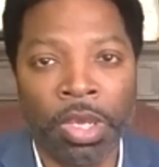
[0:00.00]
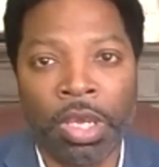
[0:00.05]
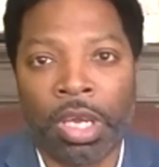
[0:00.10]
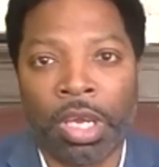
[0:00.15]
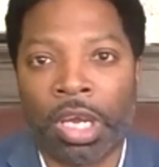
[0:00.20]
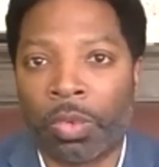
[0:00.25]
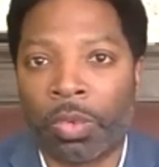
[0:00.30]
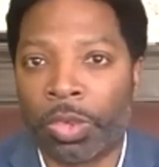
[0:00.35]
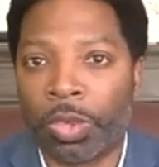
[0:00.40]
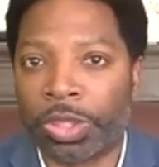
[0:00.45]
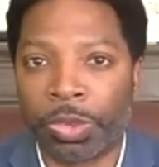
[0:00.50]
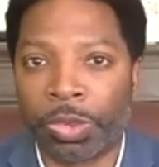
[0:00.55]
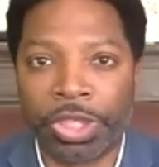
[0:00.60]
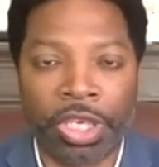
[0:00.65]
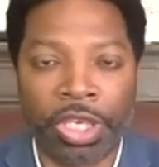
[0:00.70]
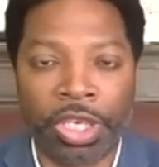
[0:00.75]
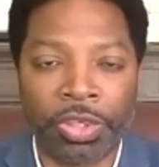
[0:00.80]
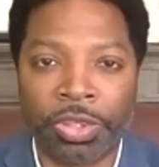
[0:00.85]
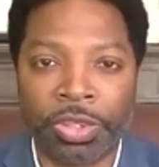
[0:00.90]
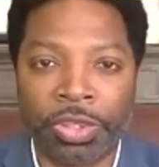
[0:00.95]
uh, which we
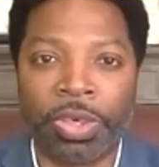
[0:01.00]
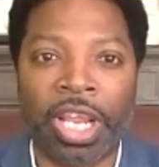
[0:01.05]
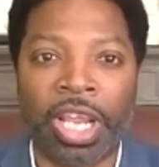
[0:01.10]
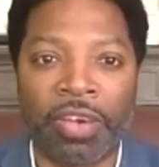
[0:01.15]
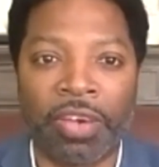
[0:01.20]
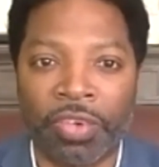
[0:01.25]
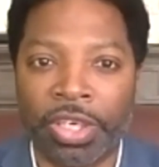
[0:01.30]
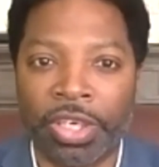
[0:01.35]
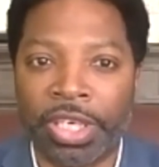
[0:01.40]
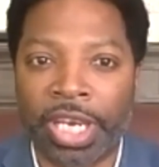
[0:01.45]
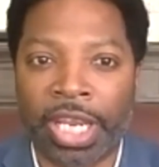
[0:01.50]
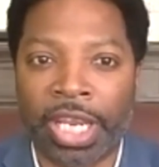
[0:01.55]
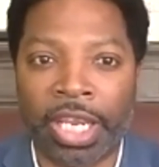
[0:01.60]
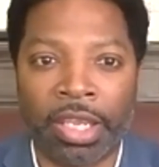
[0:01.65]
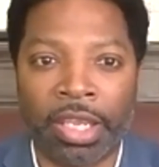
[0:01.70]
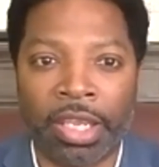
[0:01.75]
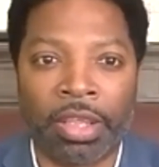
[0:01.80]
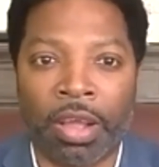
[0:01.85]
go to every day.